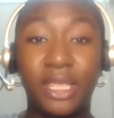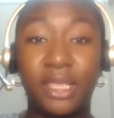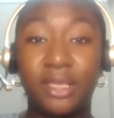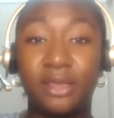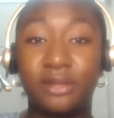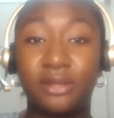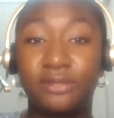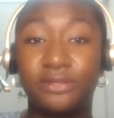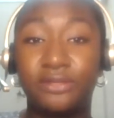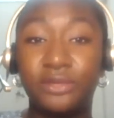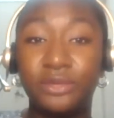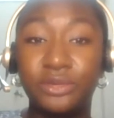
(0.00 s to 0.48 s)

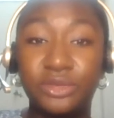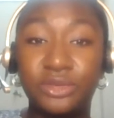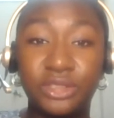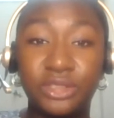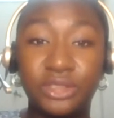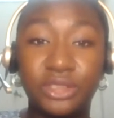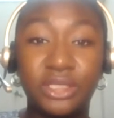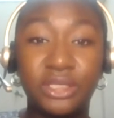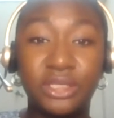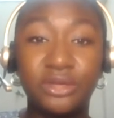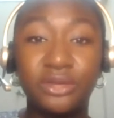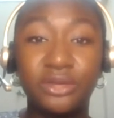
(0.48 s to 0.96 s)
and food
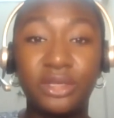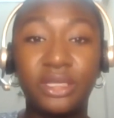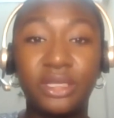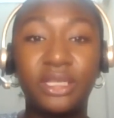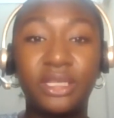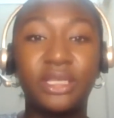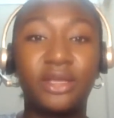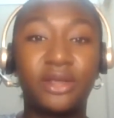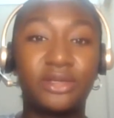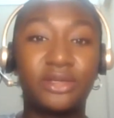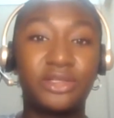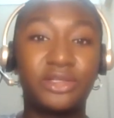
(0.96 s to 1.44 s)

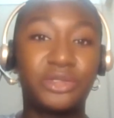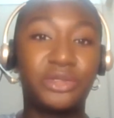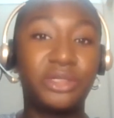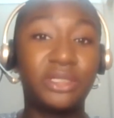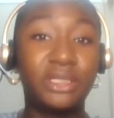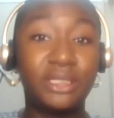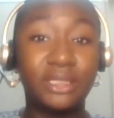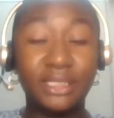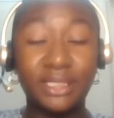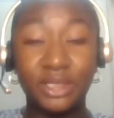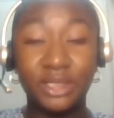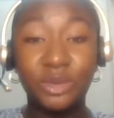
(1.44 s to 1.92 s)
security are
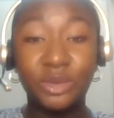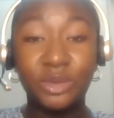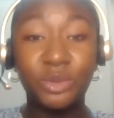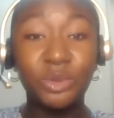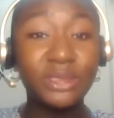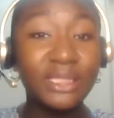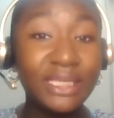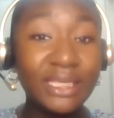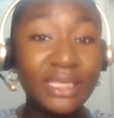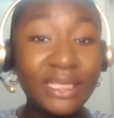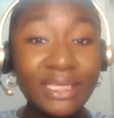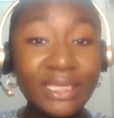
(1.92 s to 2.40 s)
treated
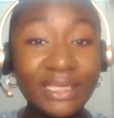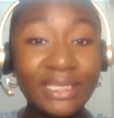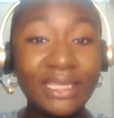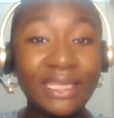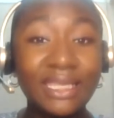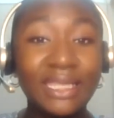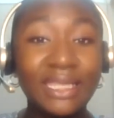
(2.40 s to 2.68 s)
equally.